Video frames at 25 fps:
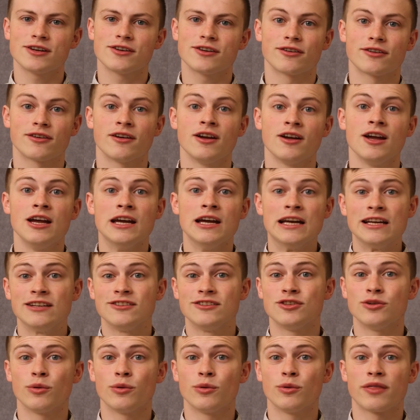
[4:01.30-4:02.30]
or
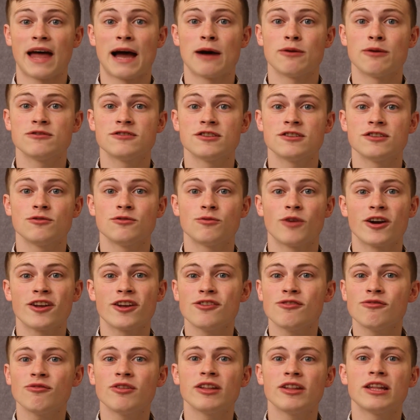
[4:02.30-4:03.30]
$2,000? What are
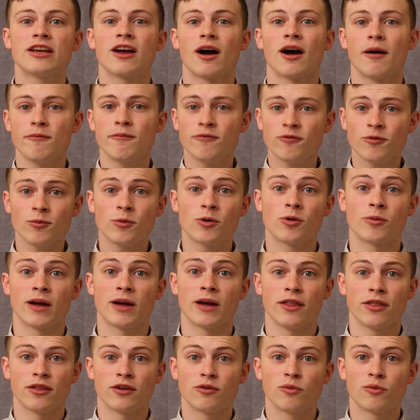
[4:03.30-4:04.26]
you really comfortable with?